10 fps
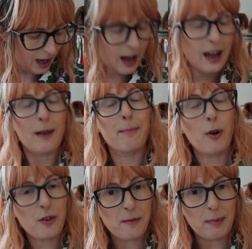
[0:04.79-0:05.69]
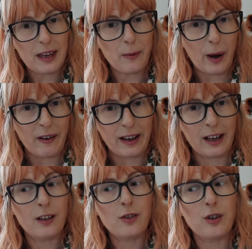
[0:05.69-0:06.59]
I am possibly
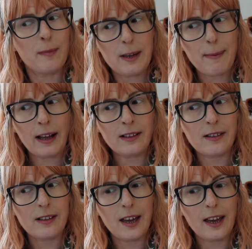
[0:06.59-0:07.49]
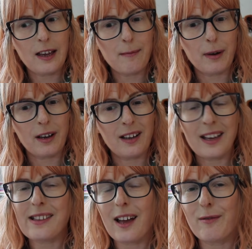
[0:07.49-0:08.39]
wearing too many patterns today, but
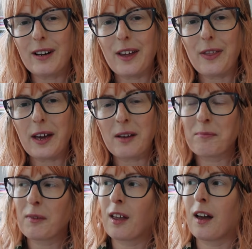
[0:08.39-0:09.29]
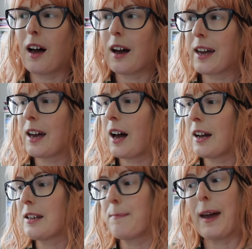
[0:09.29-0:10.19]
is that really a thing?
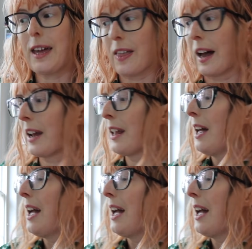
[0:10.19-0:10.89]
I debate that.